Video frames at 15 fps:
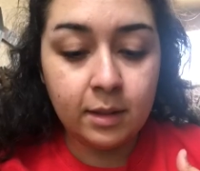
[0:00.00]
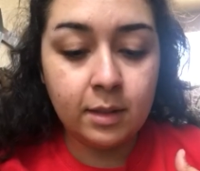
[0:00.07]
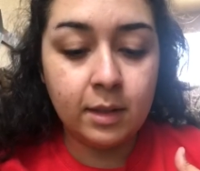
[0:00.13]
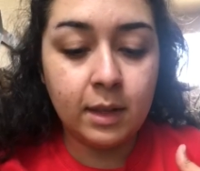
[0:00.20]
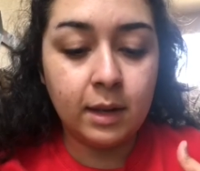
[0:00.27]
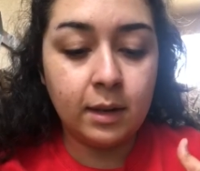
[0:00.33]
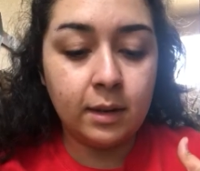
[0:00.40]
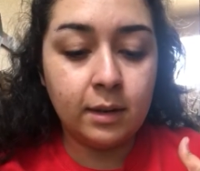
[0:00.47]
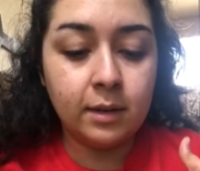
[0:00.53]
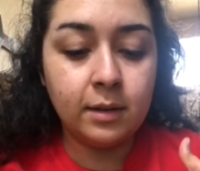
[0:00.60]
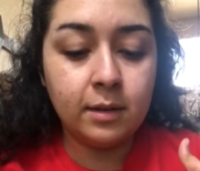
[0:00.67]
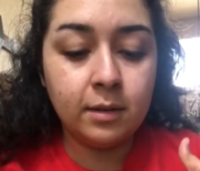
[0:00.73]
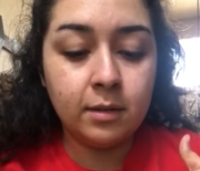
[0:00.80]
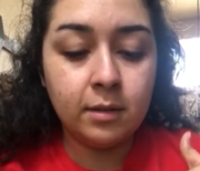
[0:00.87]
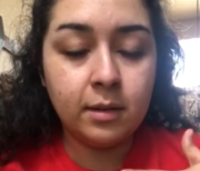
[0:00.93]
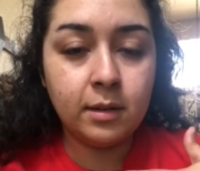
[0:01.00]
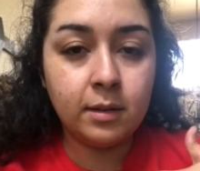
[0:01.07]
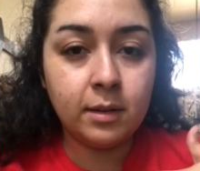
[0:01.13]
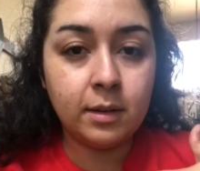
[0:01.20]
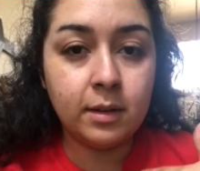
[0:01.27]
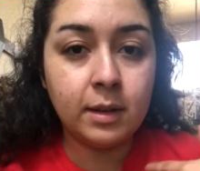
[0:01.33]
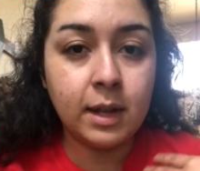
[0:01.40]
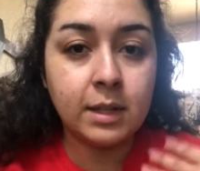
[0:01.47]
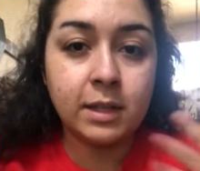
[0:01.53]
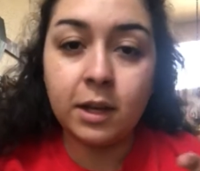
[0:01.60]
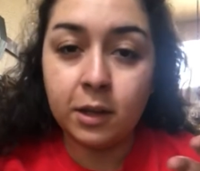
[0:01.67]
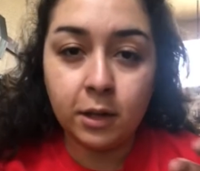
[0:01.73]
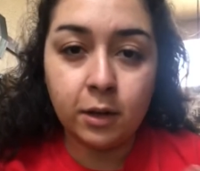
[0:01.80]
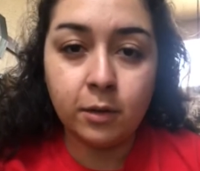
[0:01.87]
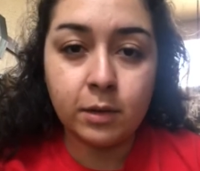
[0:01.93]
then that's how
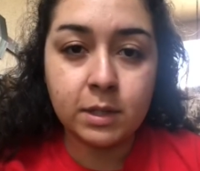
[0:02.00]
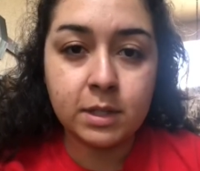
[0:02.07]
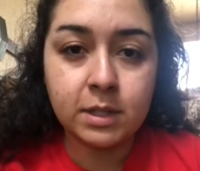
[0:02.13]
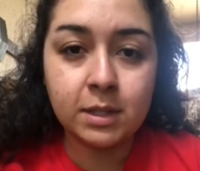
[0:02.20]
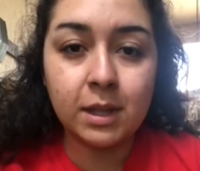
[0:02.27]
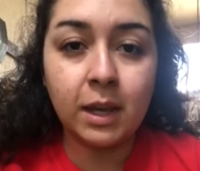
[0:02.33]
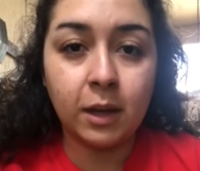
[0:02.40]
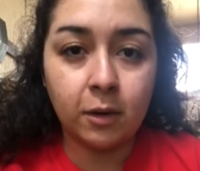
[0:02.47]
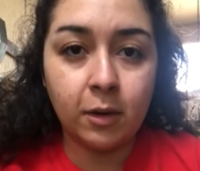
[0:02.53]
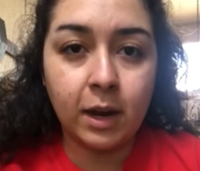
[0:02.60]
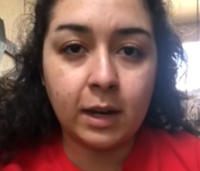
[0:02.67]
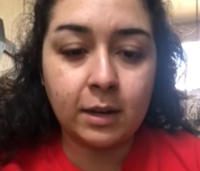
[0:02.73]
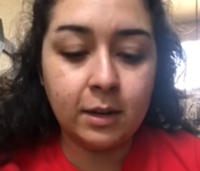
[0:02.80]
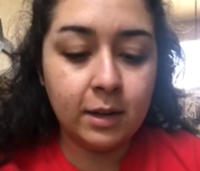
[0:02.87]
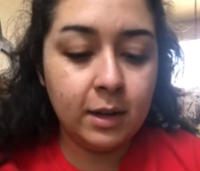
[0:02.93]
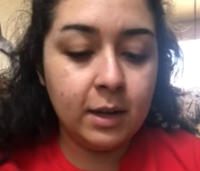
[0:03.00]
you know it's incorrect.